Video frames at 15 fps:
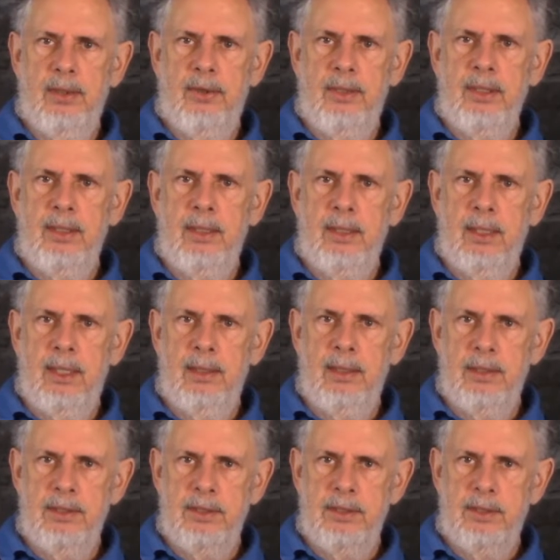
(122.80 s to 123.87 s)
thinking on
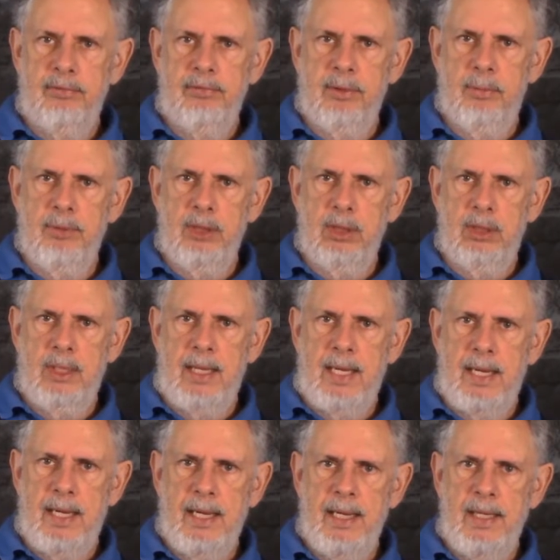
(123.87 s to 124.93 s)
this. This is from
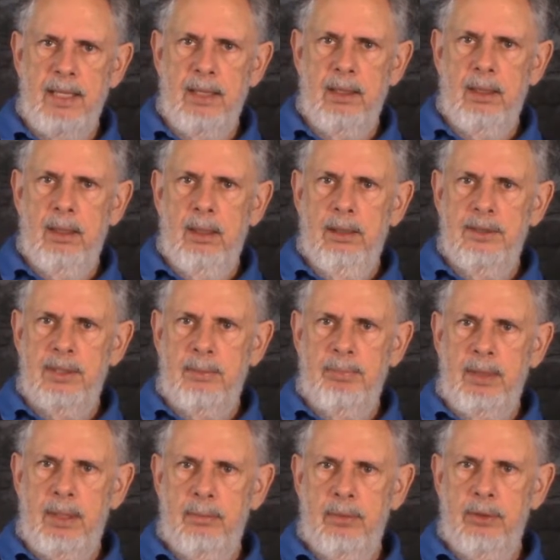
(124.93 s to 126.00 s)
July,
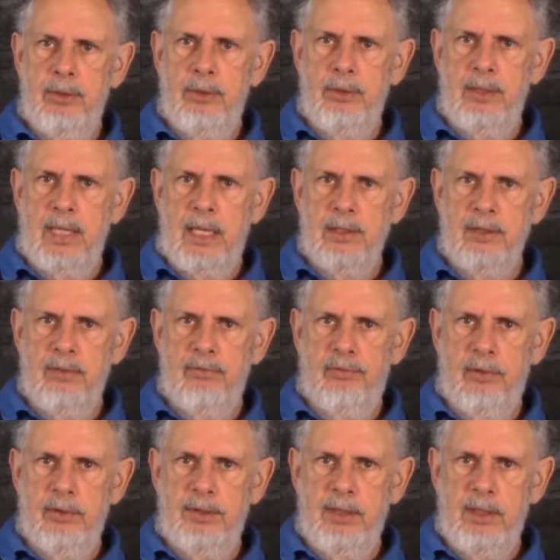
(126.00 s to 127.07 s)
September
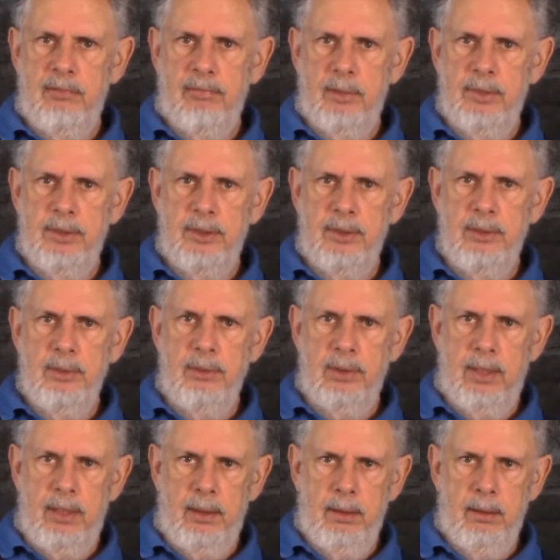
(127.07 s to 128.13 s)
2014 from his
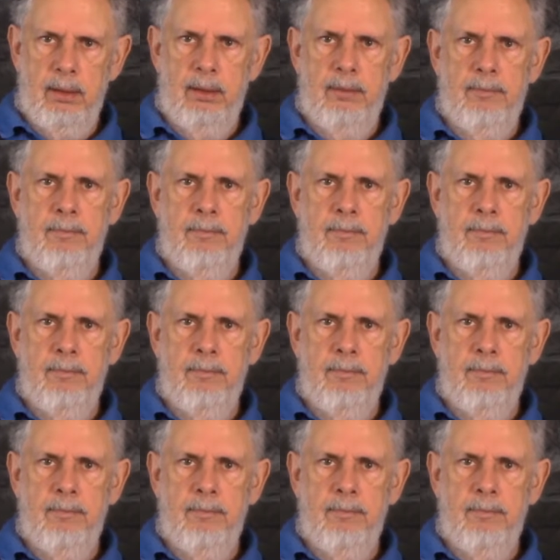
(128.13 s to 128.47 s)
newsletter.